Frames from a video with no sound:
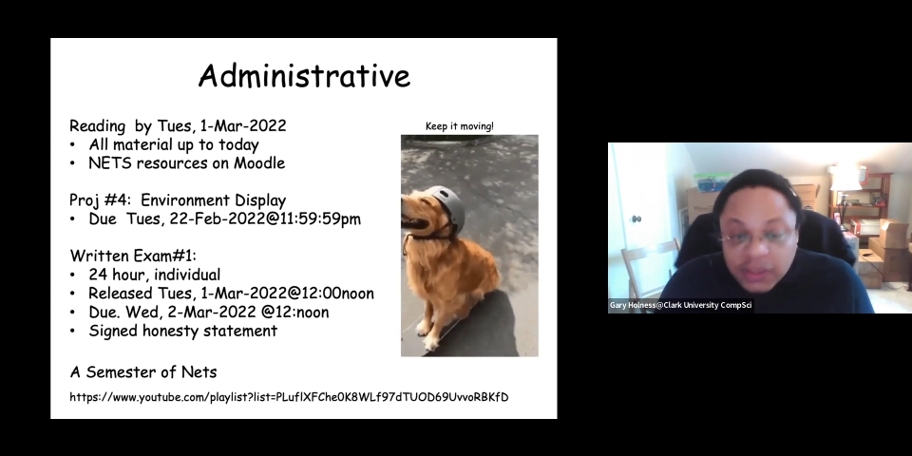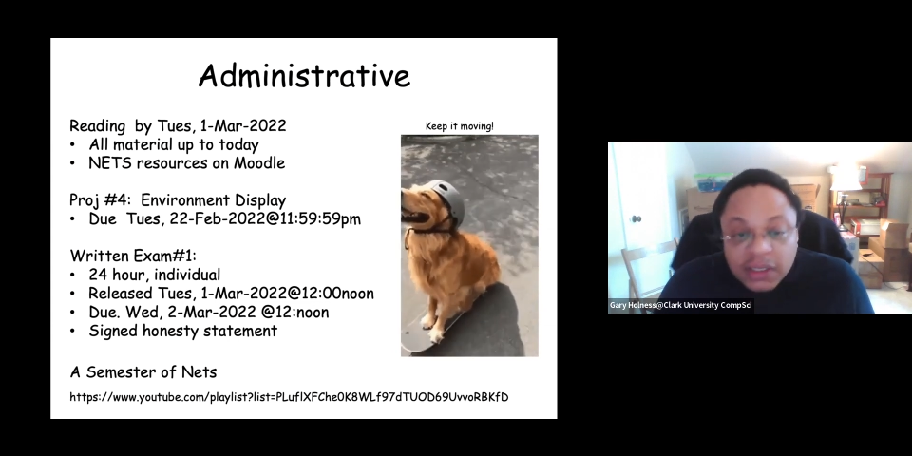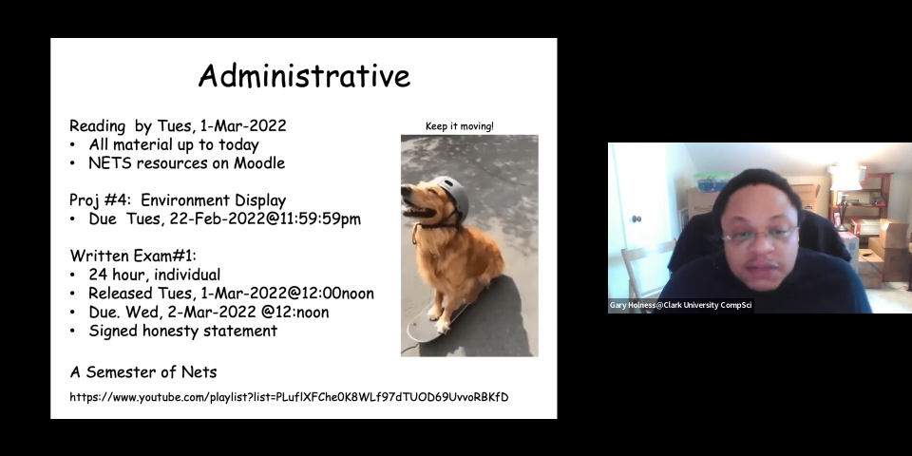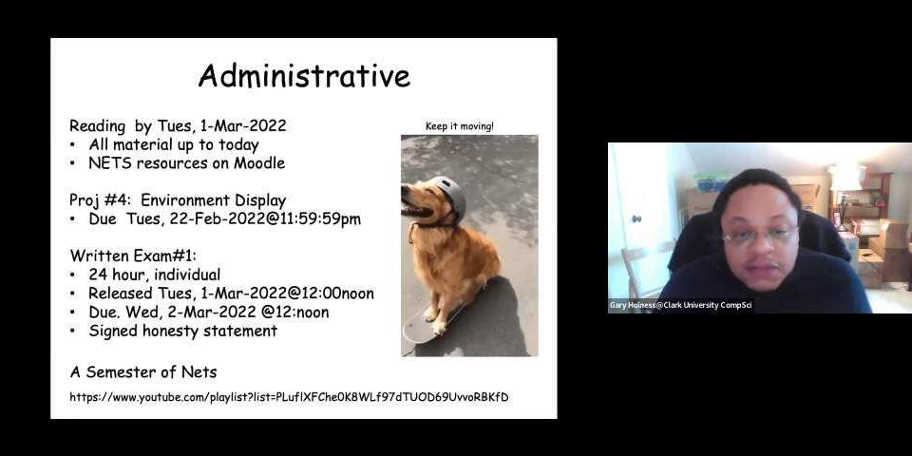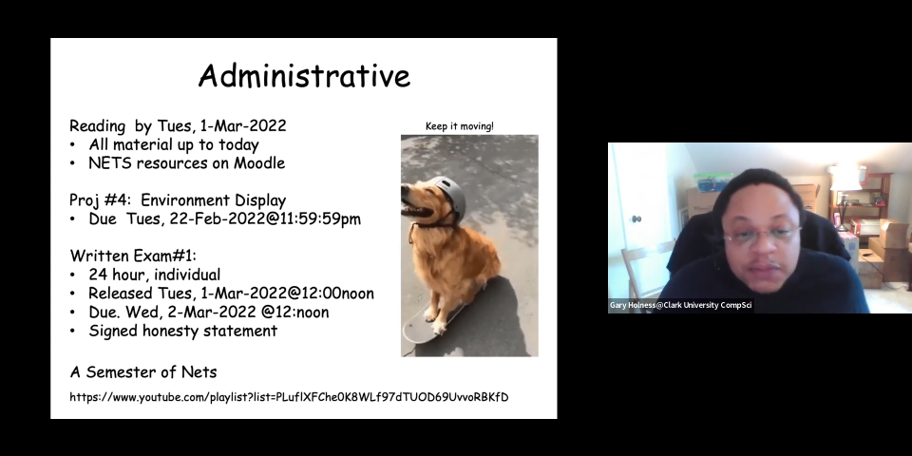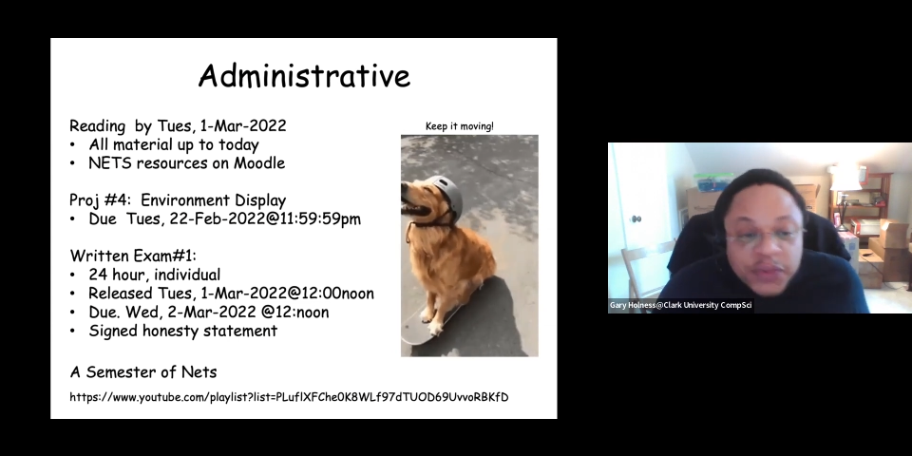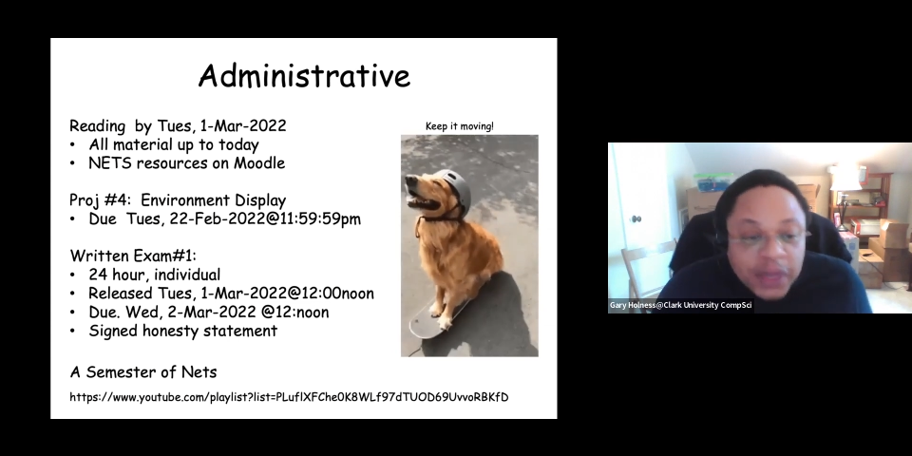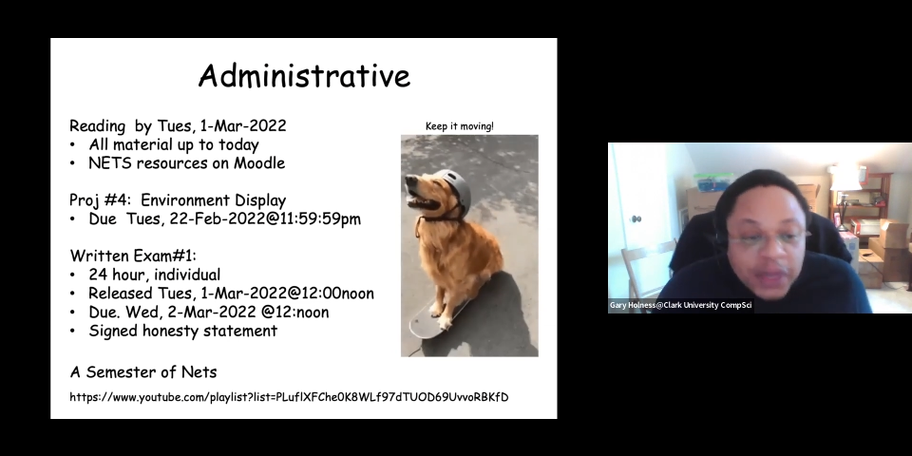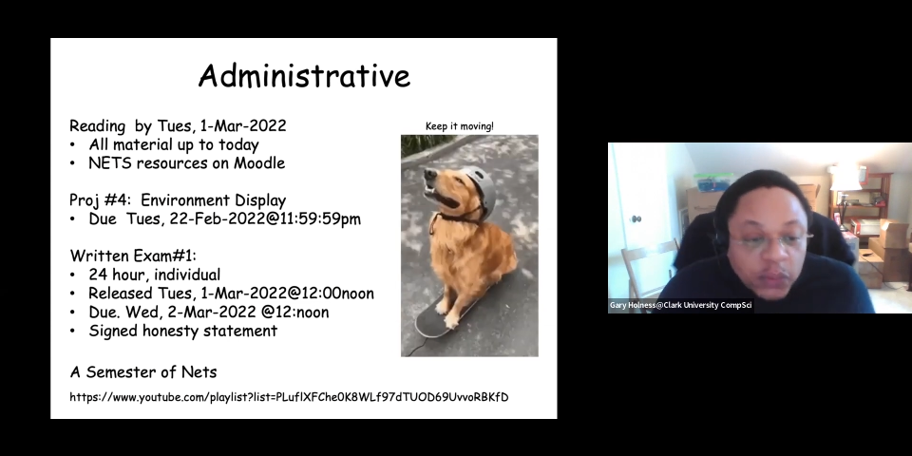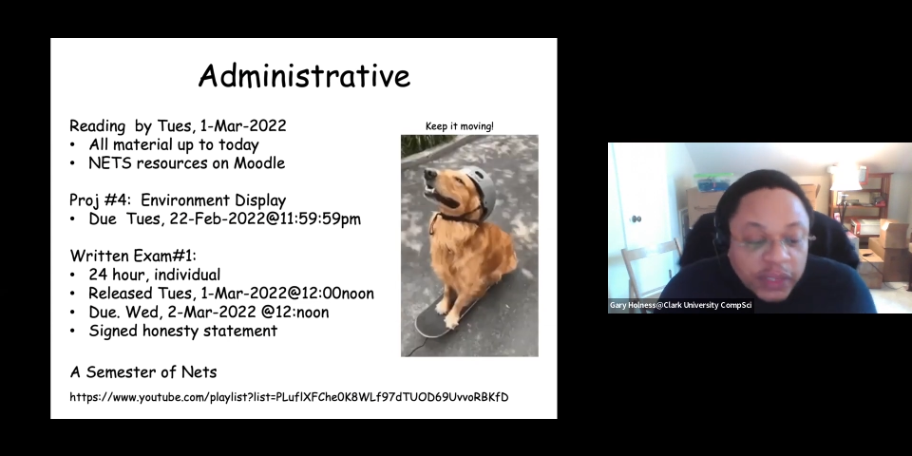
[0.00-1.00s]
of computer
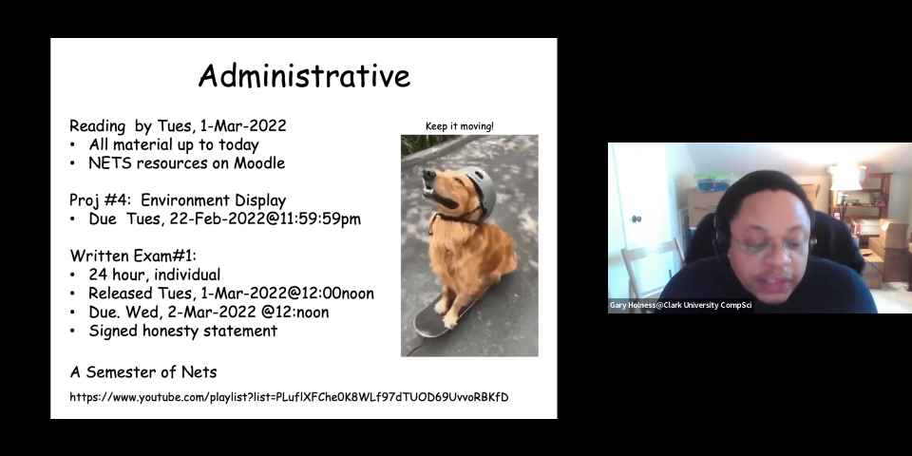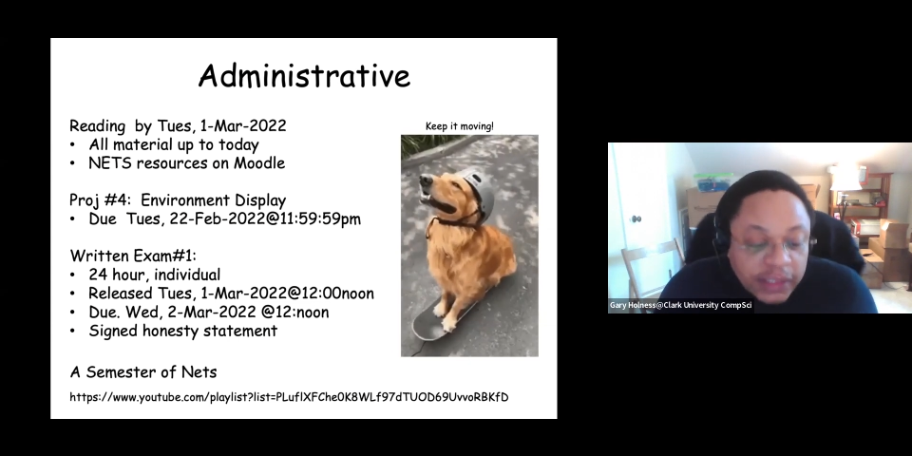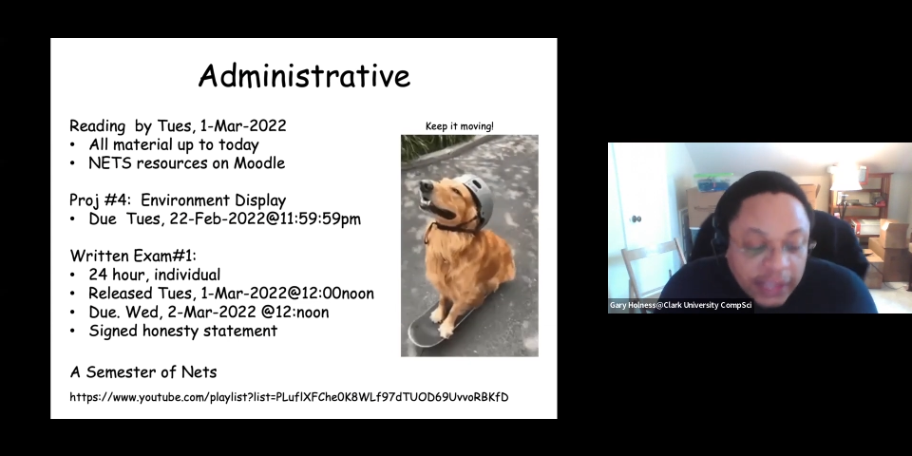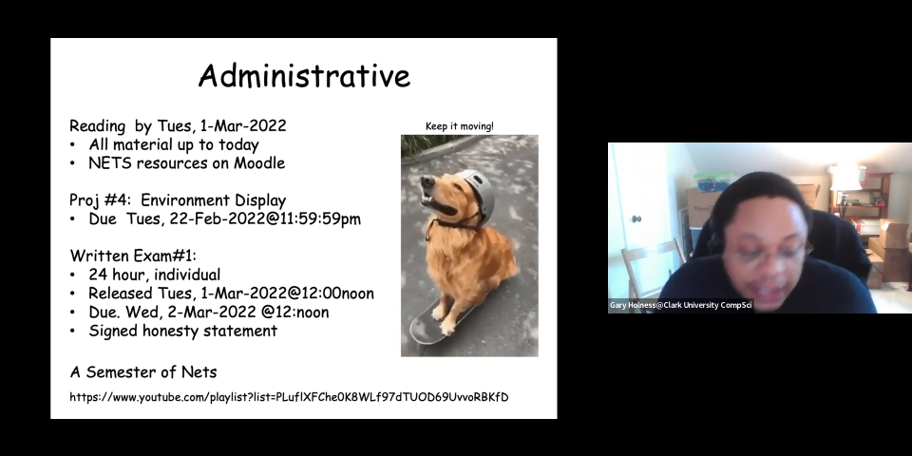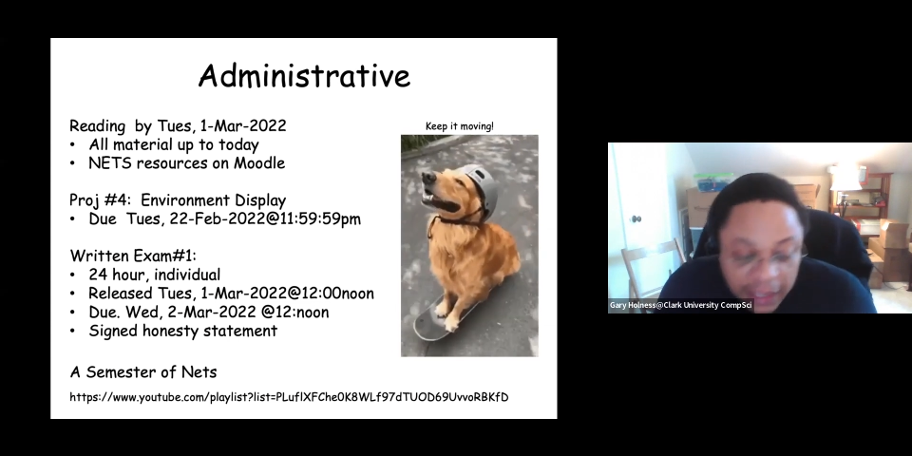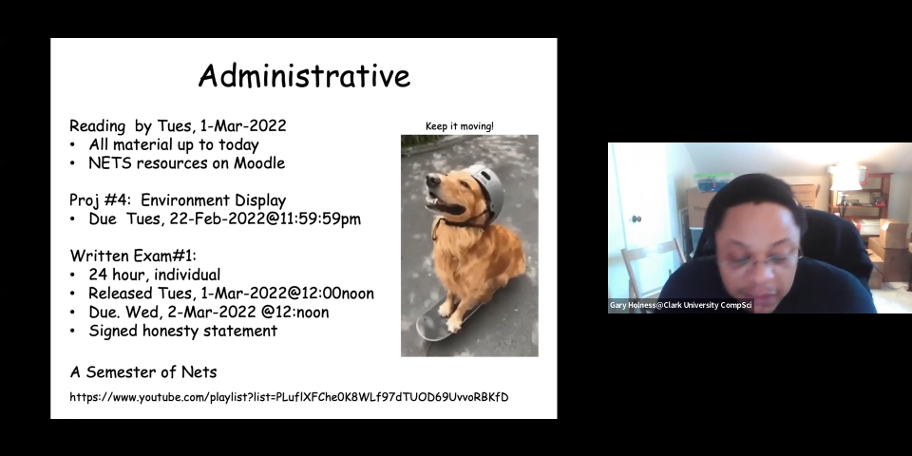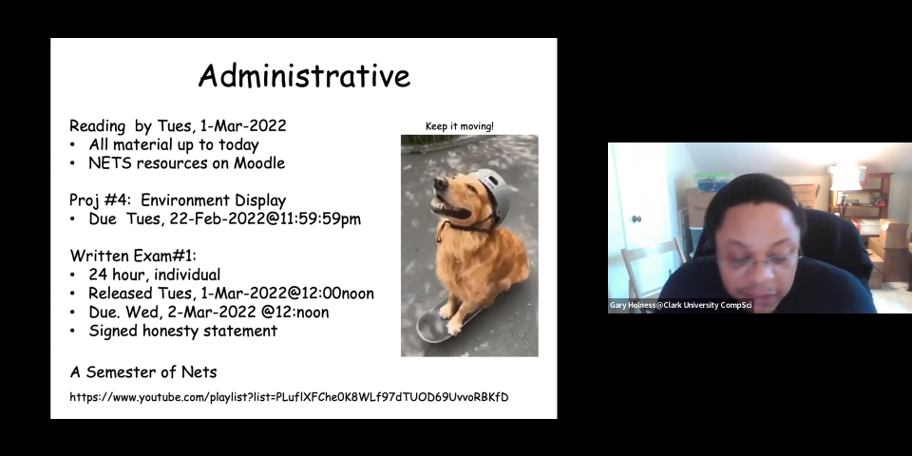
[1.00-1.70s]
networking I have